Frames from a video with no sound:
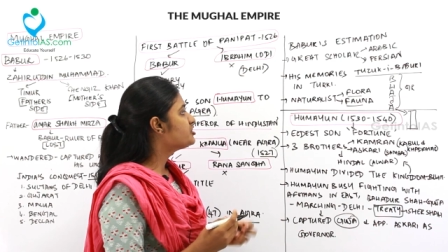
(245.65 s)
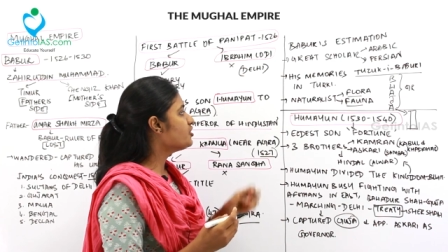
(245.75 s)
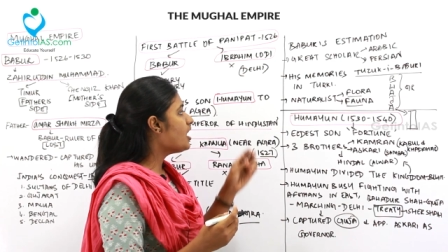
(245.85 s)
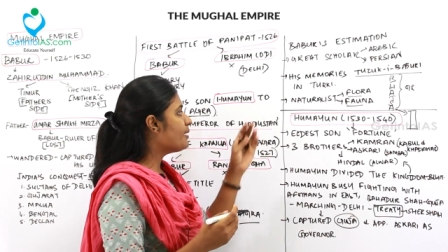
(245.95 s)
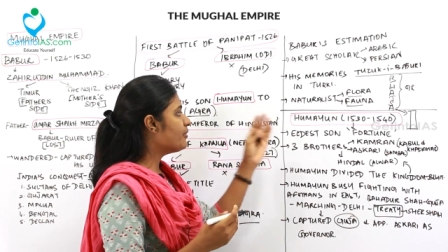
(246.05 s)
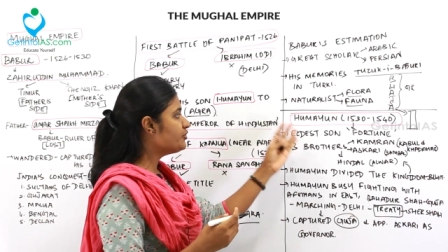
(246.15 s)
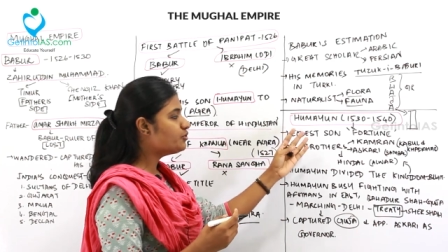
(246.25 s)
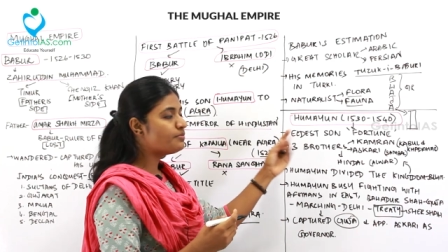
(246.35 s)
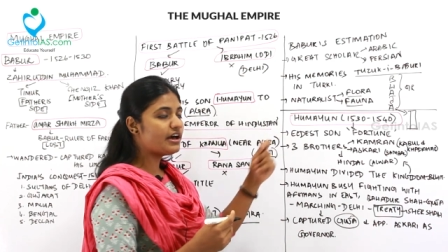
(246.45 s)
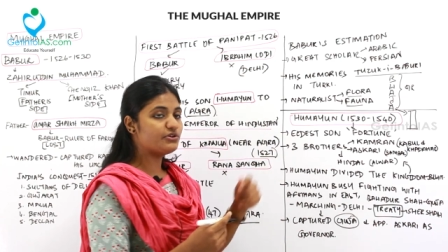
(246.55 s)
So about
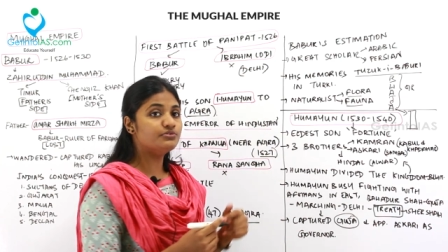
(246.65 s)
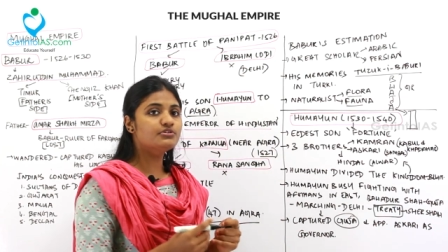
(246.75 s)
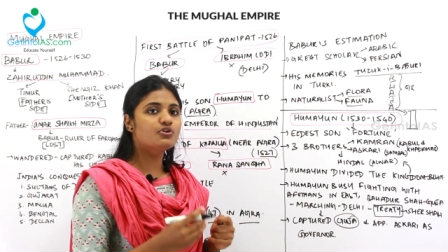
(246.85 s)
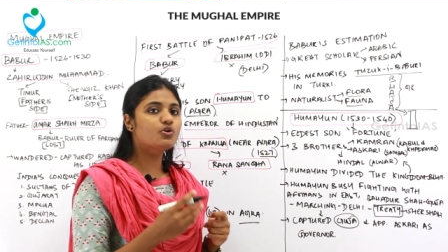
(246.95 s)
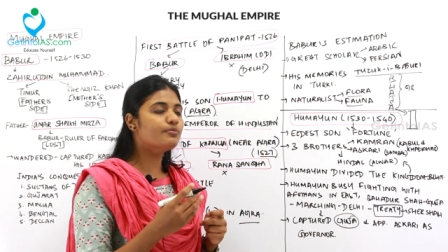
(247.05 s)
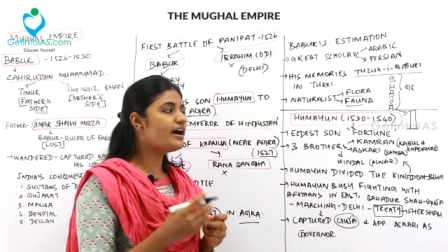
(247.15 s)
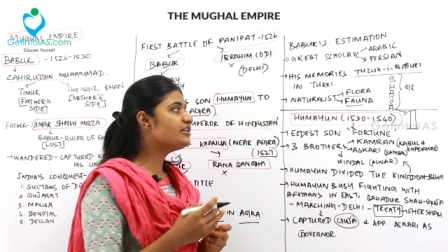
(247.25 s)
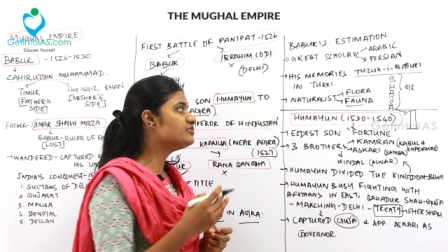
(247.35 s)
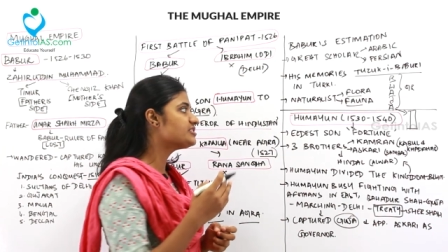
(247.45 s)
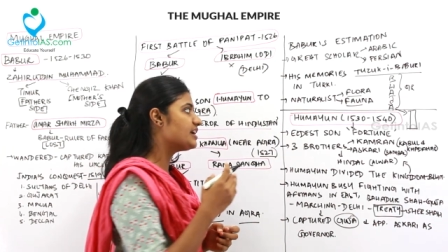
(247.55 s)
Humayun,
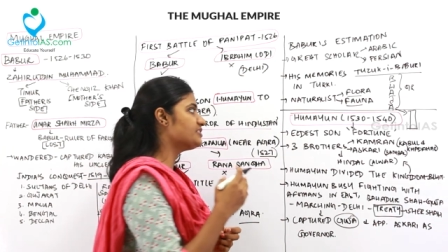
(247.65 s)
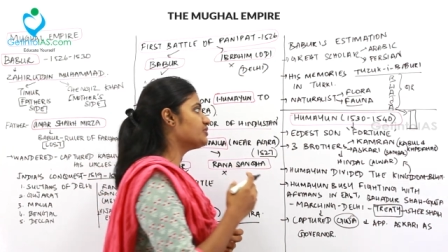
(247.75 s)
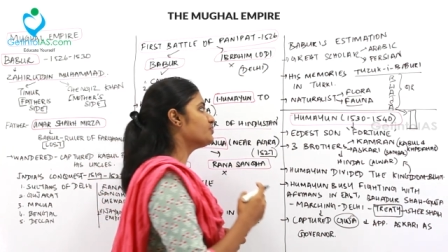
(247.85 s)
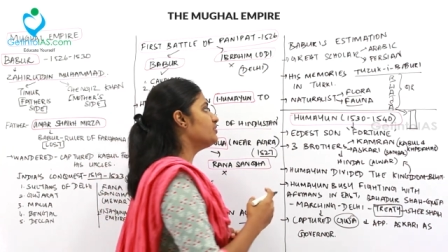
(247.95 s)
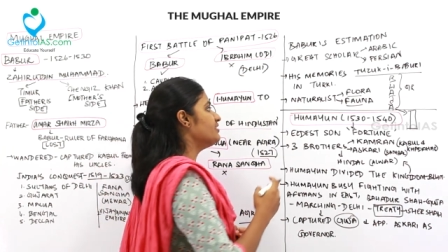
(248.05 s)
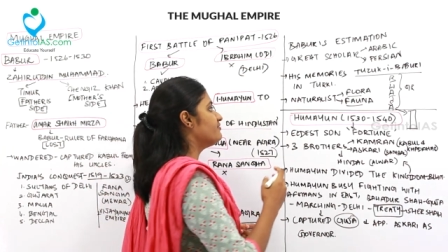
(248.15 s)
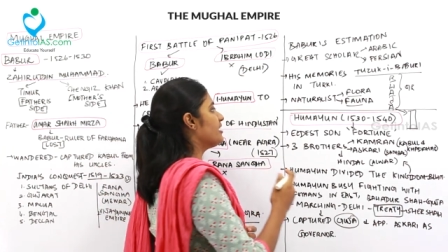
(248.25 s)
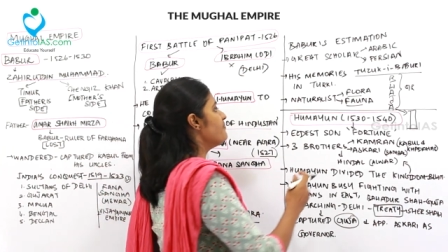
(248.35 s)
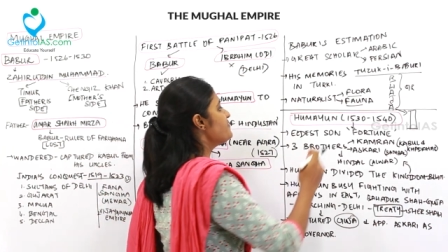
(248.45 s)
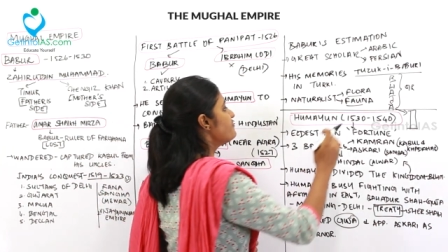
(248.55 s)
Humayun started ruling
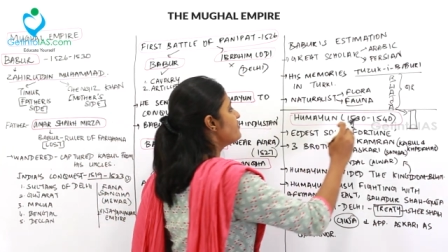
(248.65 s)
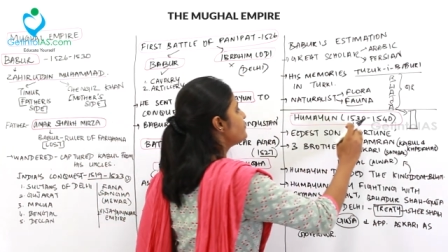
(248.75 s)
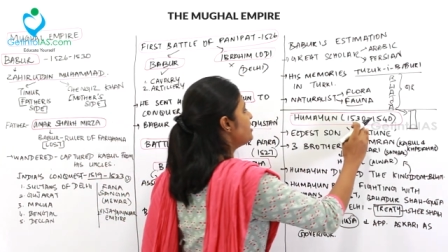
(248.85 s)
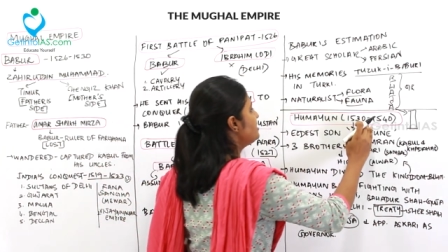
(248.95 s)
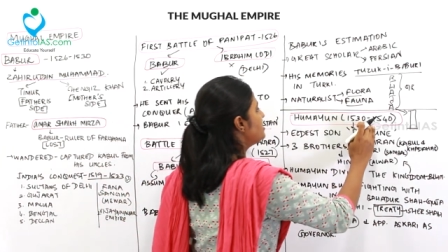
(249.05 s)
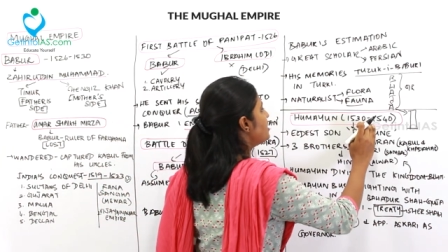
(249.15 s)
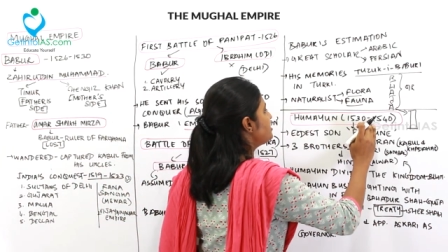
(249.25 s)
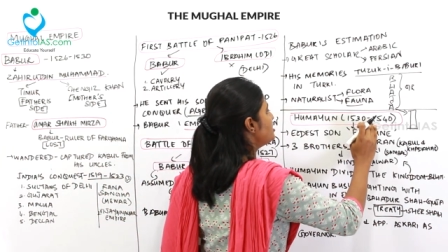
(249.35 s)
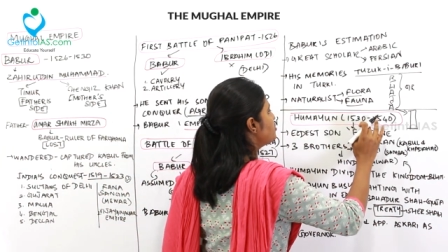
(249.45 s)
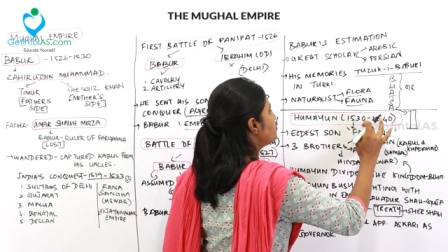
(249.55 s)
from fifteen
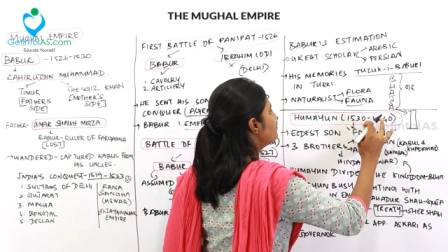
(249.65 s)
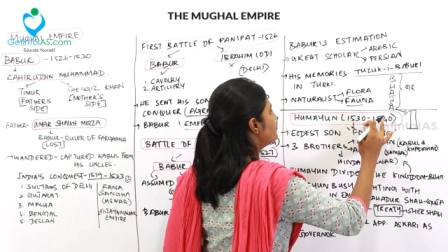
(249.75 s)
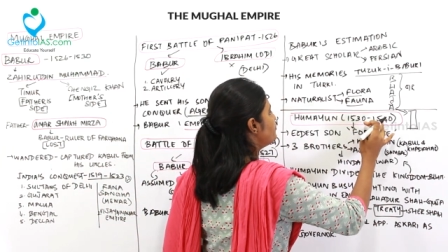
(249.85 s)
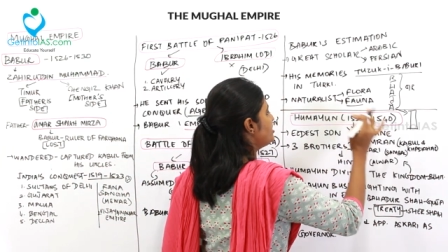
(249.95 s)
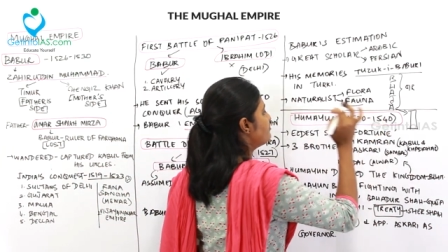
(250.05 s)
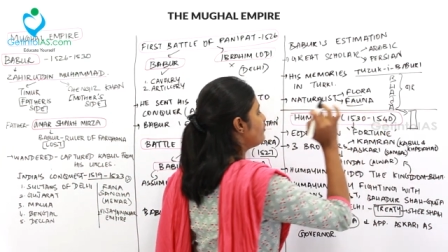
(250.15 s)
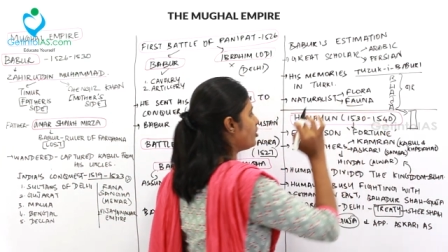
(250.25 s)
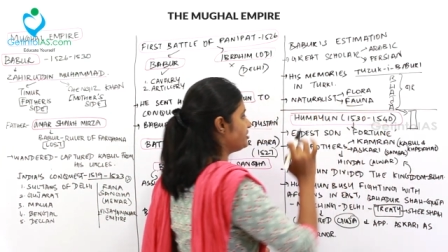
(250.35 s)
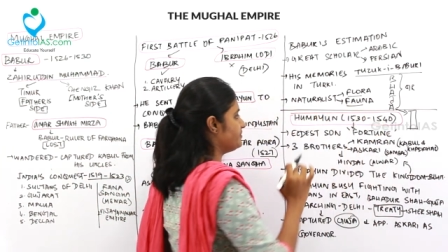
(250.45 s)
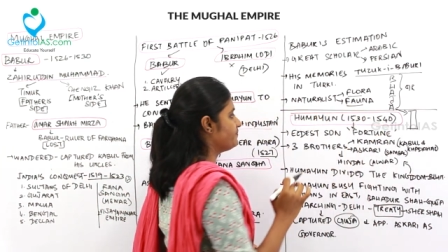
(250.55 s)
thirty to fifteen
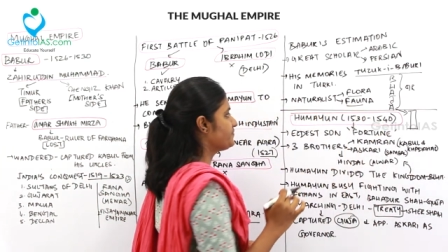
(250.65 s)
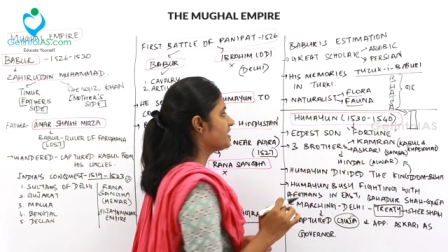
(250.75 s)
forty.